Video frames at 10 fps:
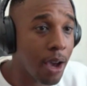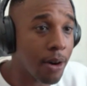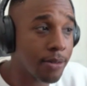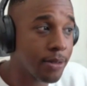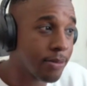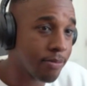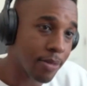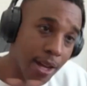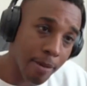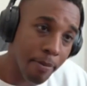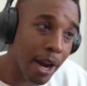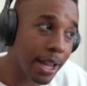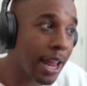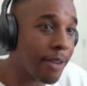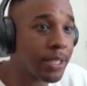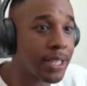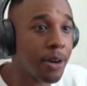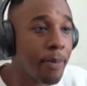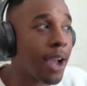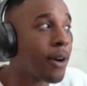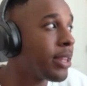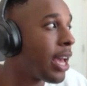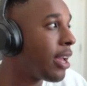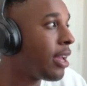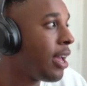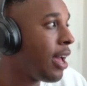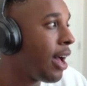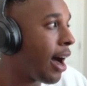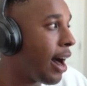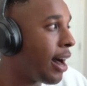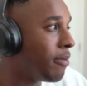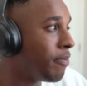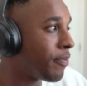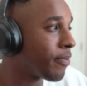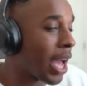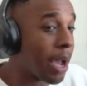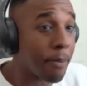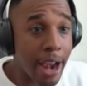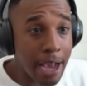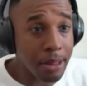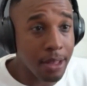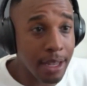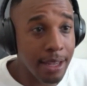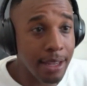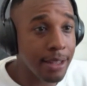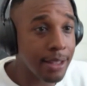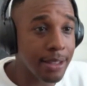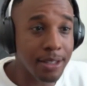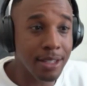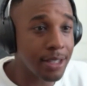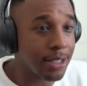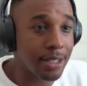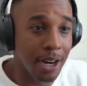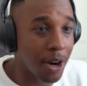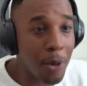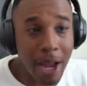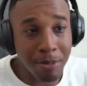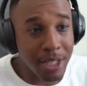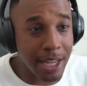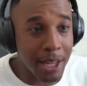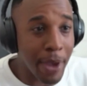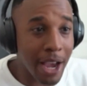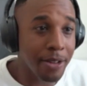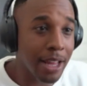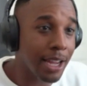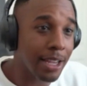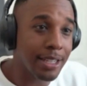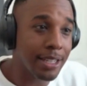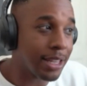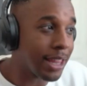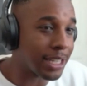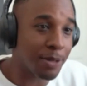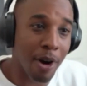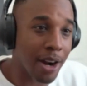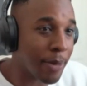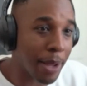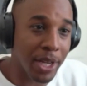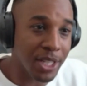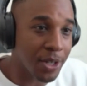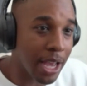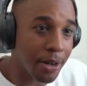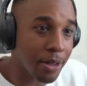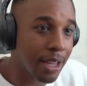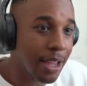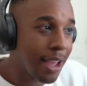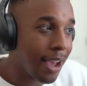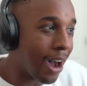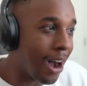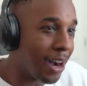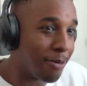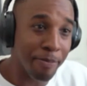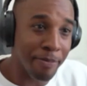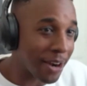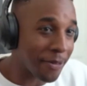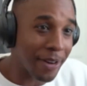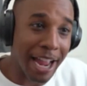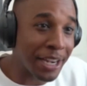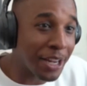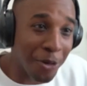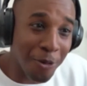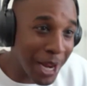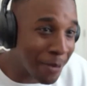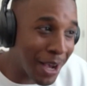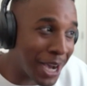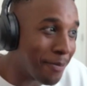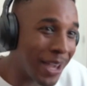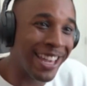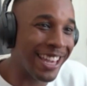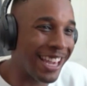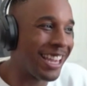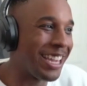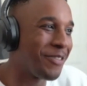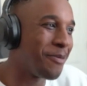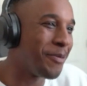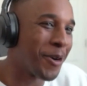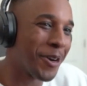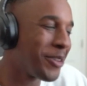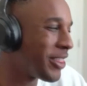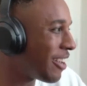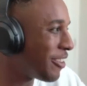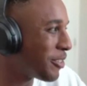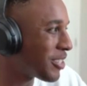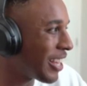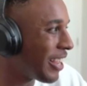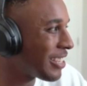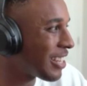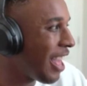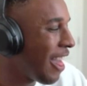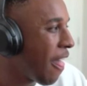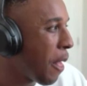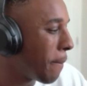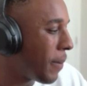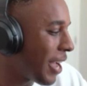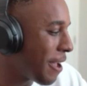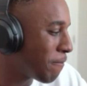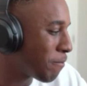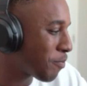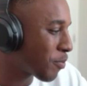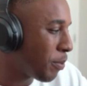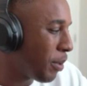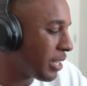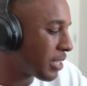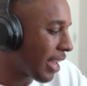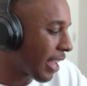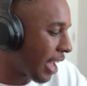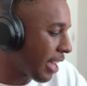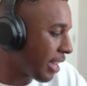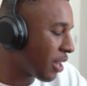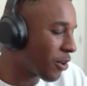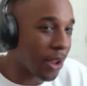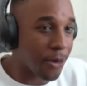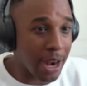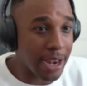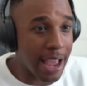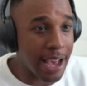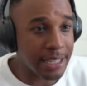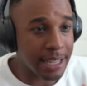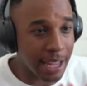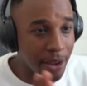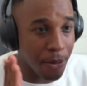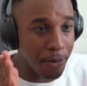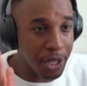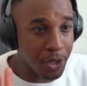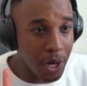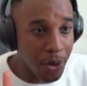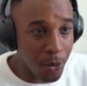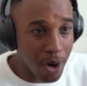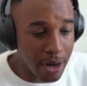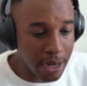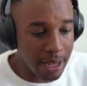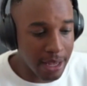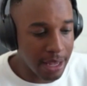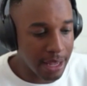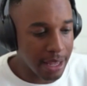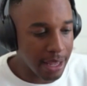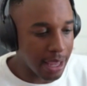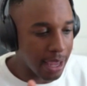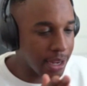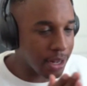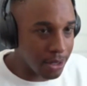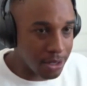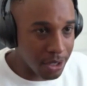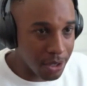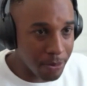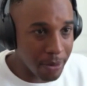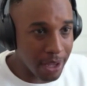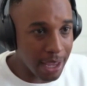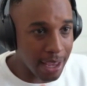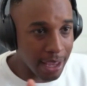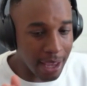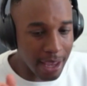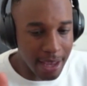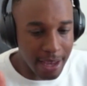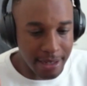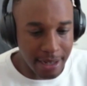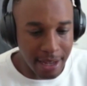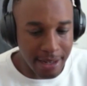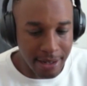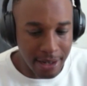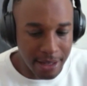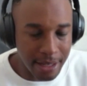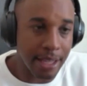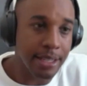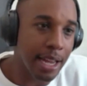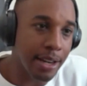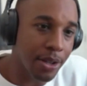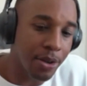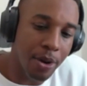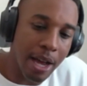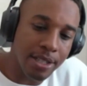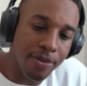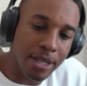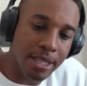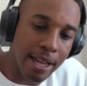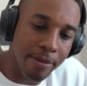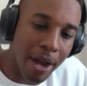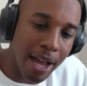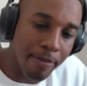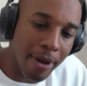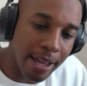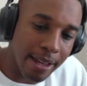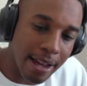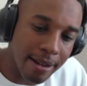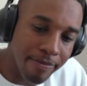going to have to go. I'm probably going to have to scale back on that. I'm an athlete. There's zero way I'm scaling back on that because that's part of my mental health. Matter of fact, I need to ramp up even more on those things. But it's like, I think like right now it's like between work and YouTube and the things I do as far as like my